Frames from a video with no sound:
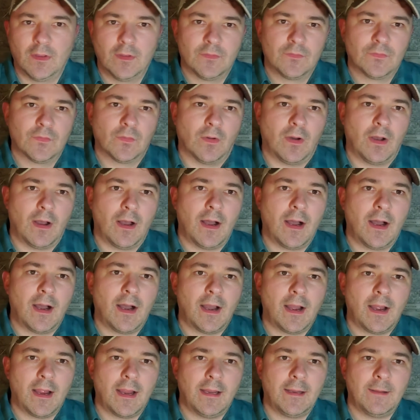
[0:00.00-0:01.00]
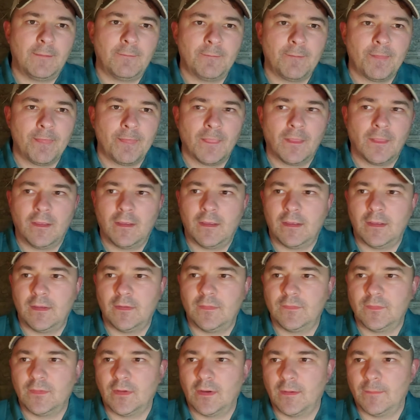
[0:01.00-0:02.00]
So high
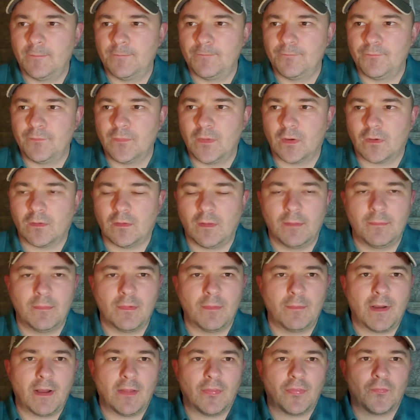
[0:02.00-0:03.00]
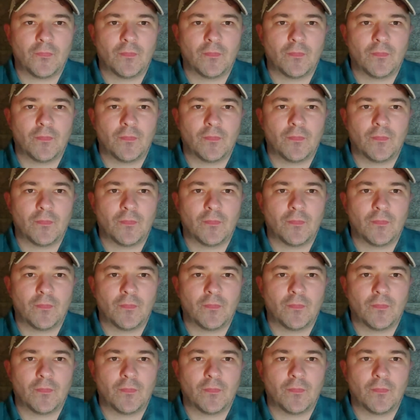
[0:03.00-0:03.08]
is they're claiming about